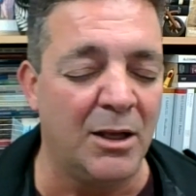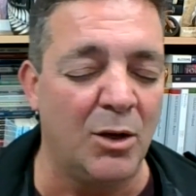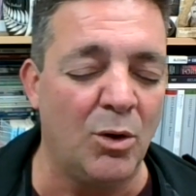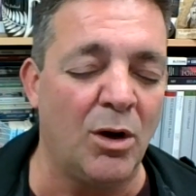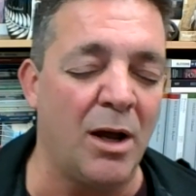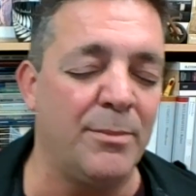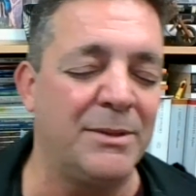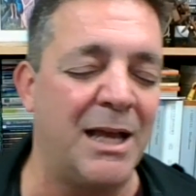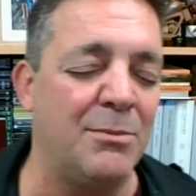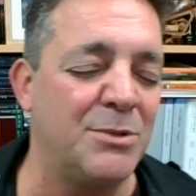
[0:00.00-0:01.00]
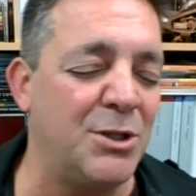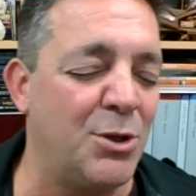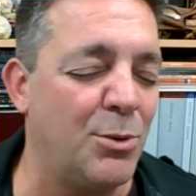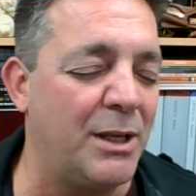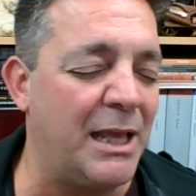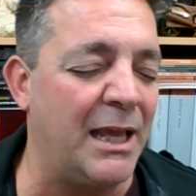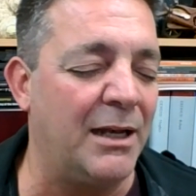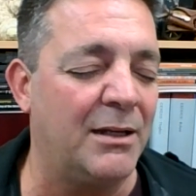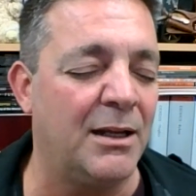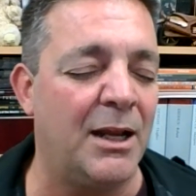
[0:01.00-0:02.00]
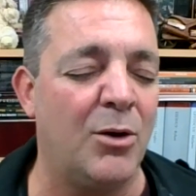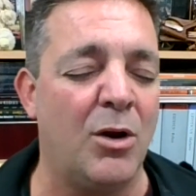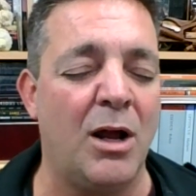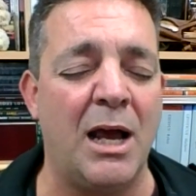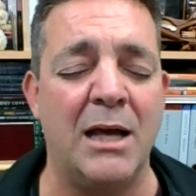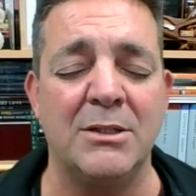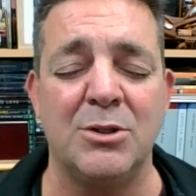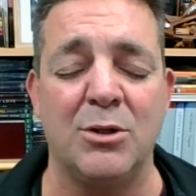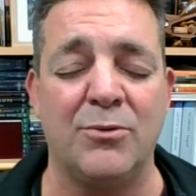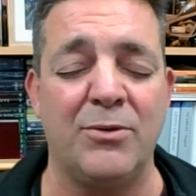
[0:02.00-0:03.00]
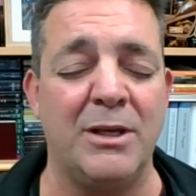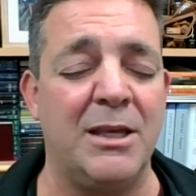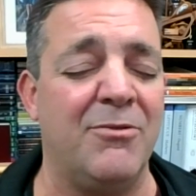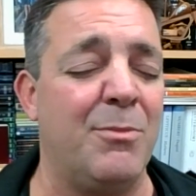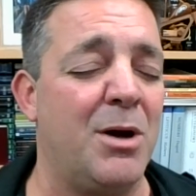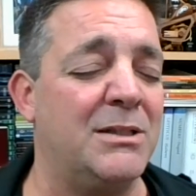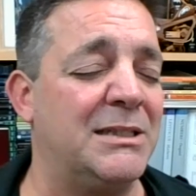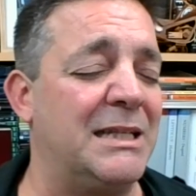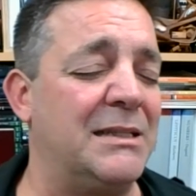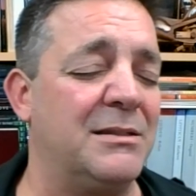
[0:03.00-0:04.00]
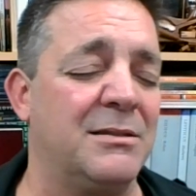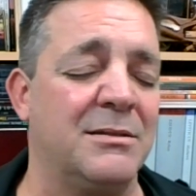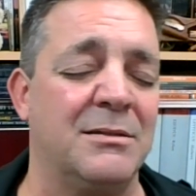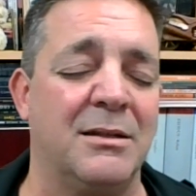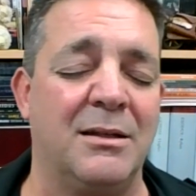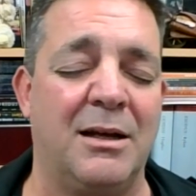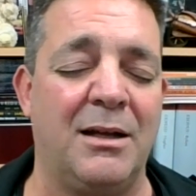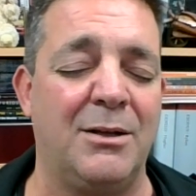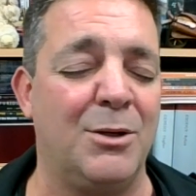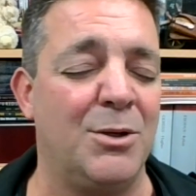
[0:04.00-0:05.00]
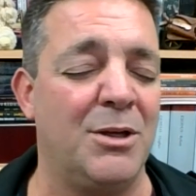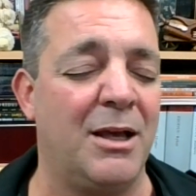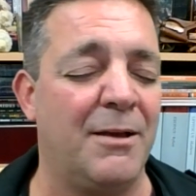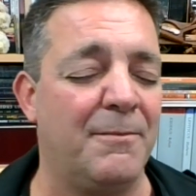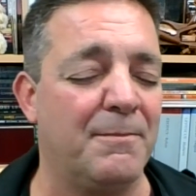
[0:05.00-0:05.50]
Lord, I come to you again, and Lord, I ask you to forgive my sins. Hallelujah.